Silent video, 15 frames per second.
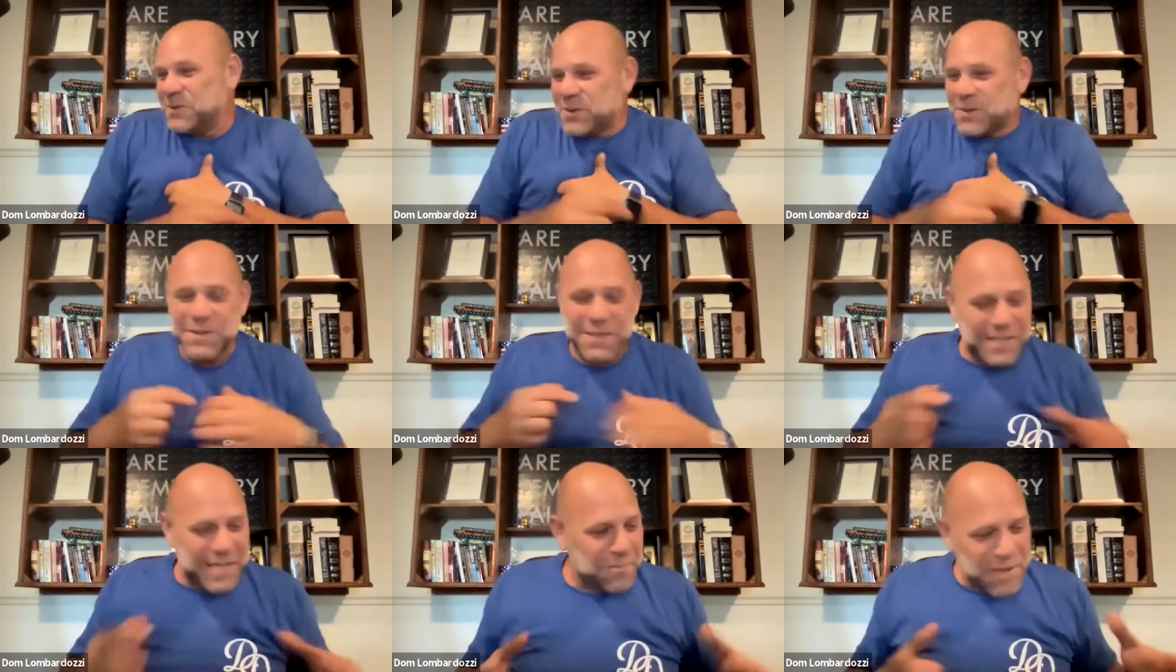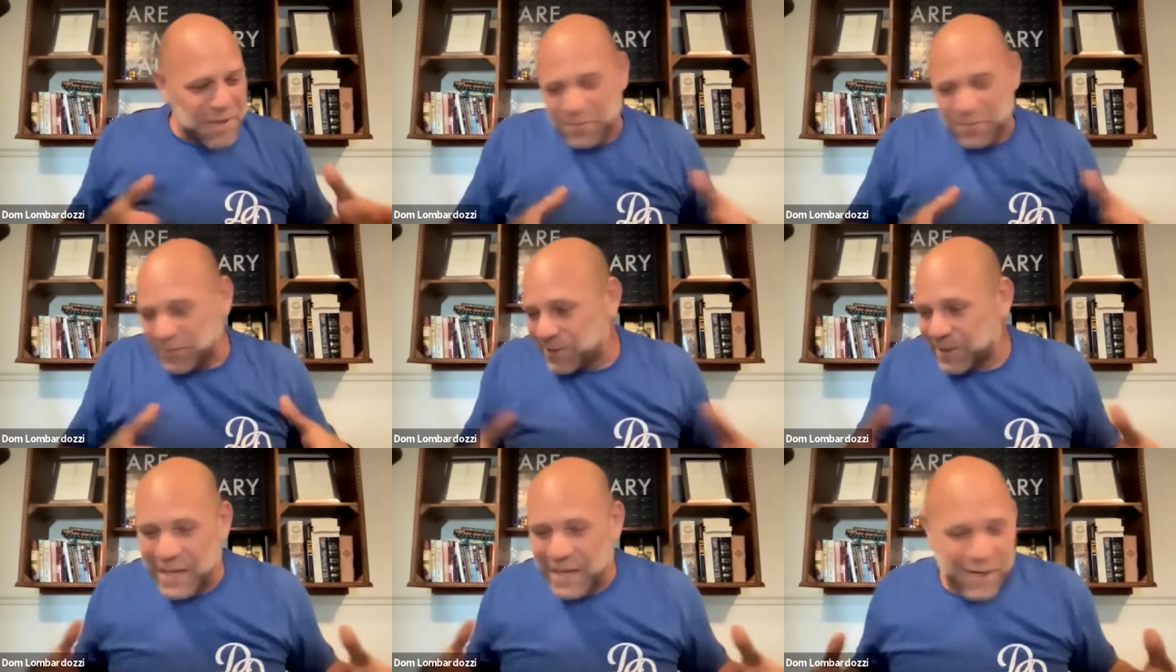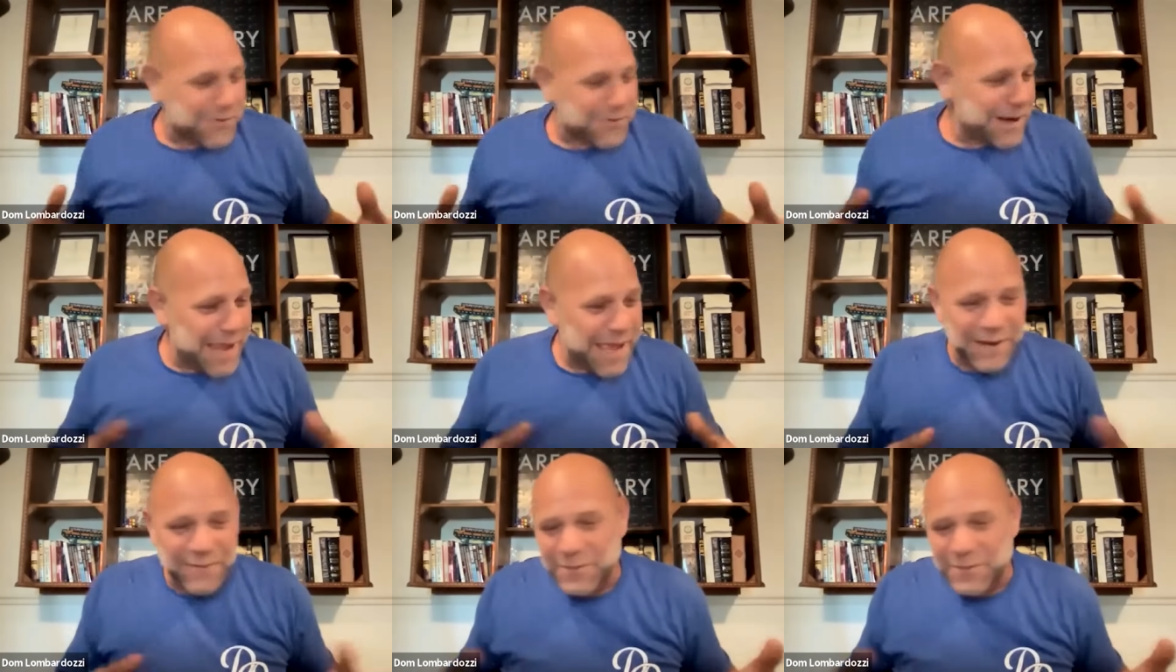you would think people would get
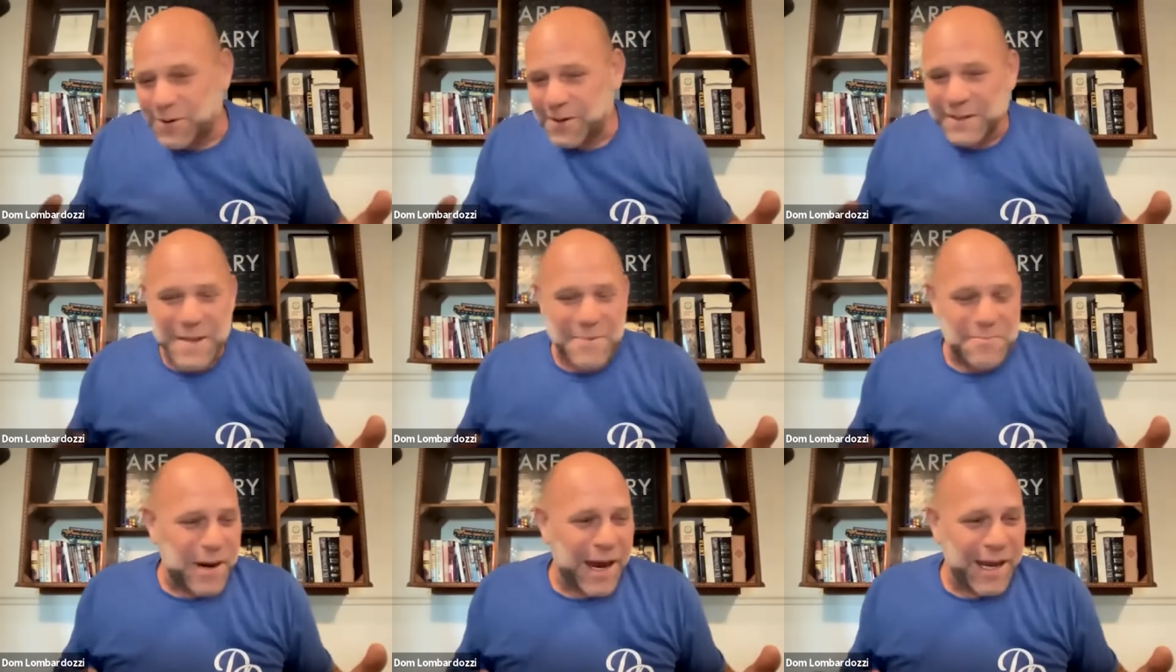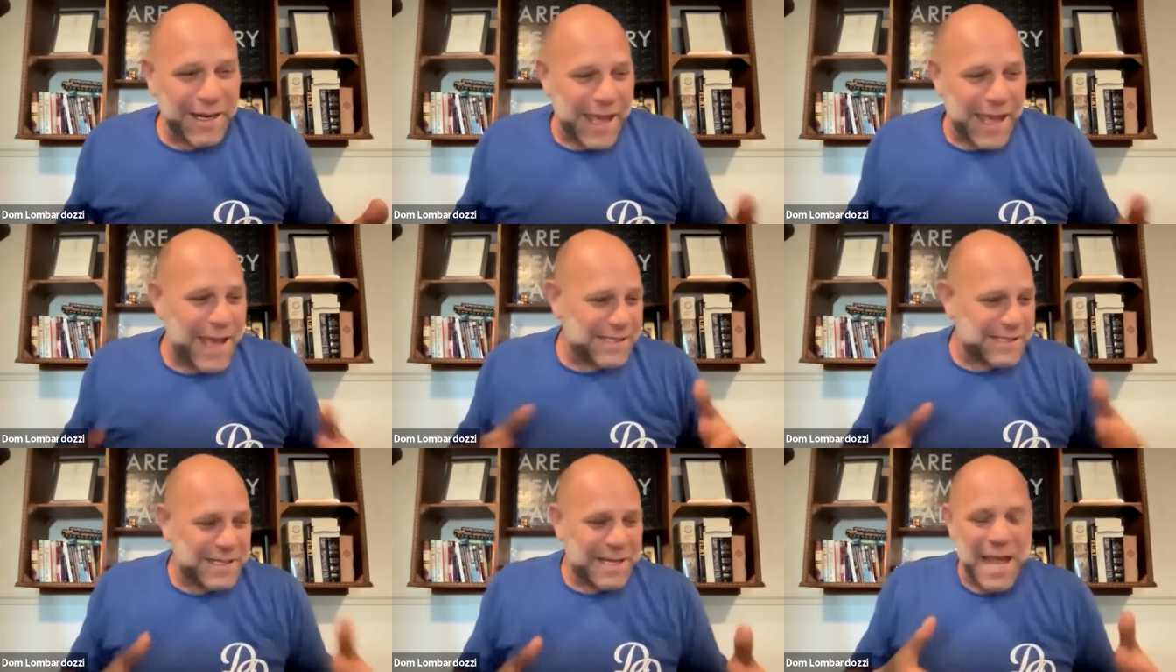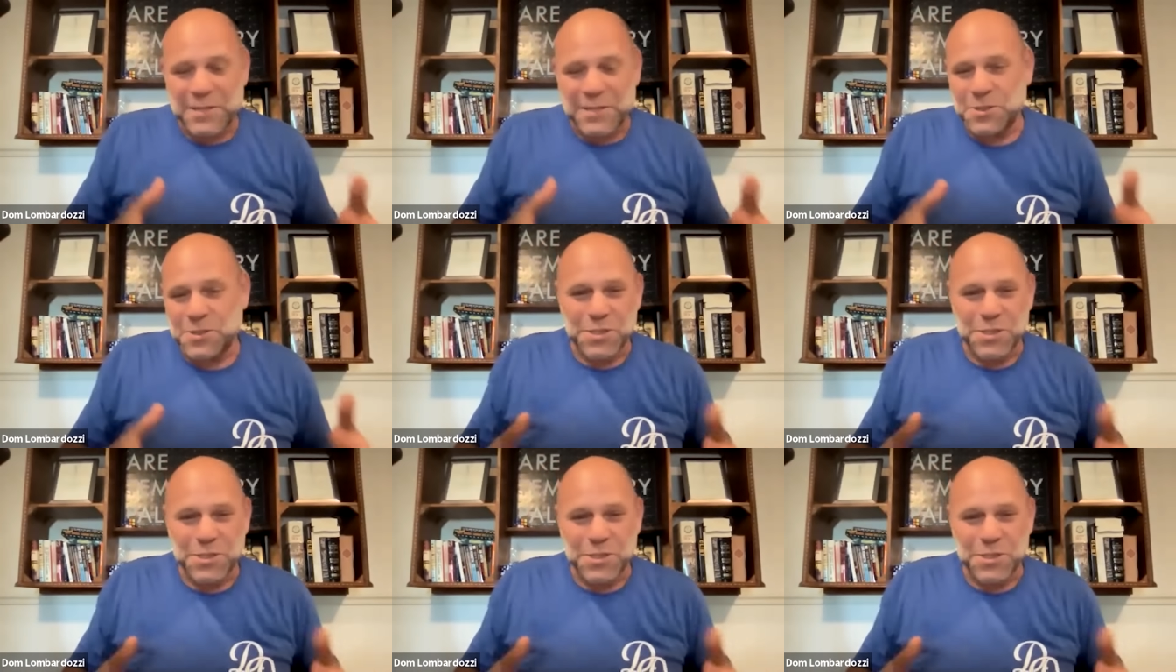creative during that podcast and actually
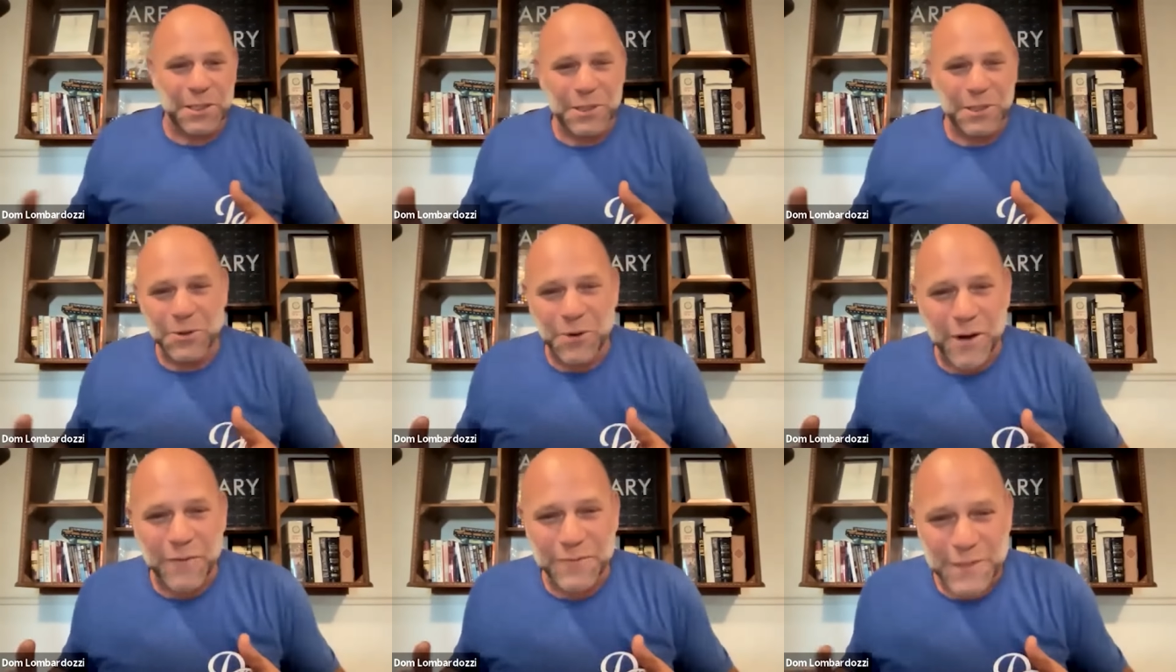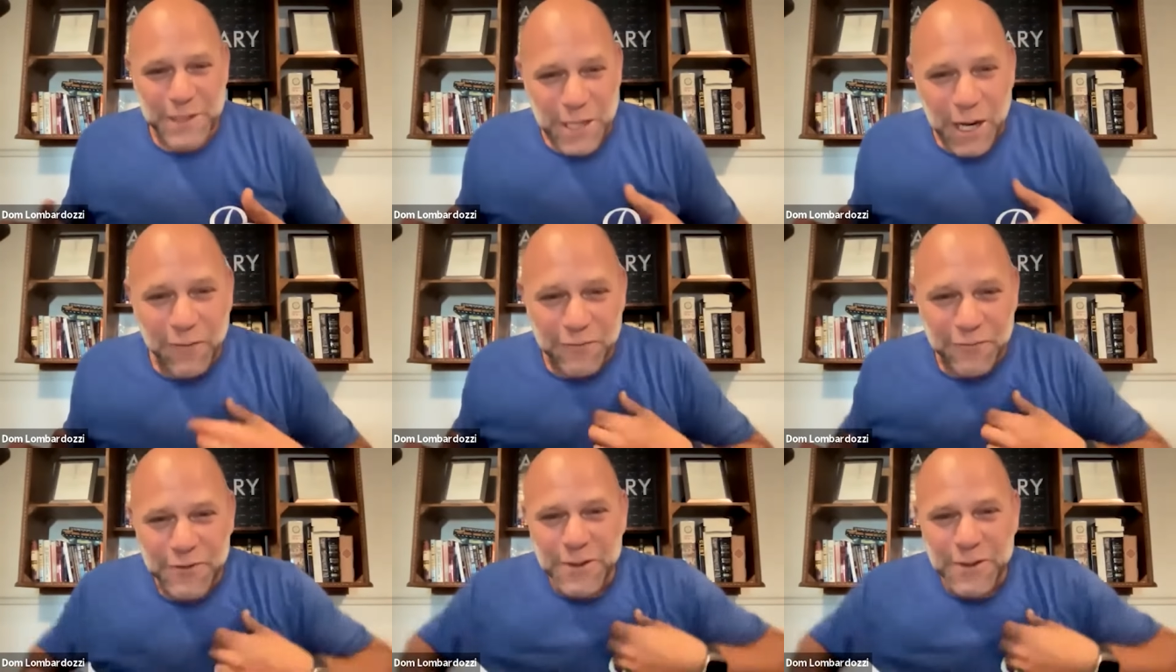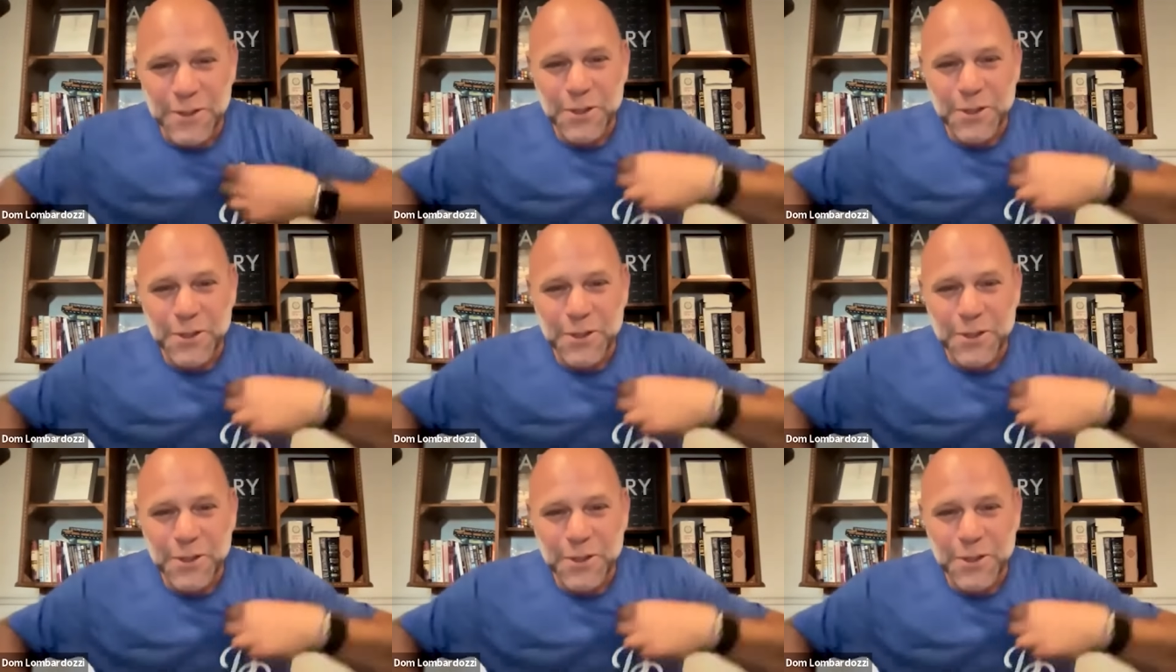something a little off the cuff.